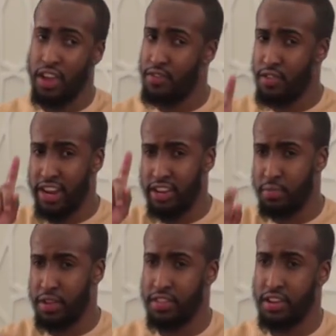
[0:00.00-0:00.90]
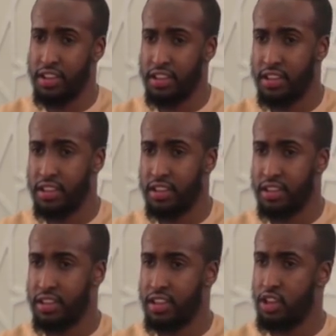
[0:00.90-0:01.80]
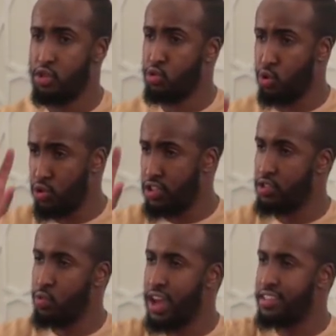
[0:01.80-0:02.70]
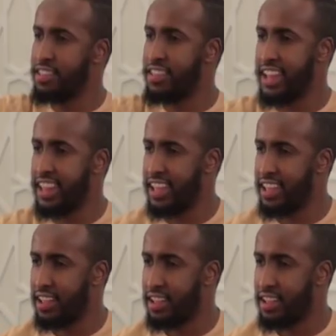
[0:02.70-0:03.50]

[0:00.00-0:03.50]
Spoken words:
every righteous person. He stores His words inside there.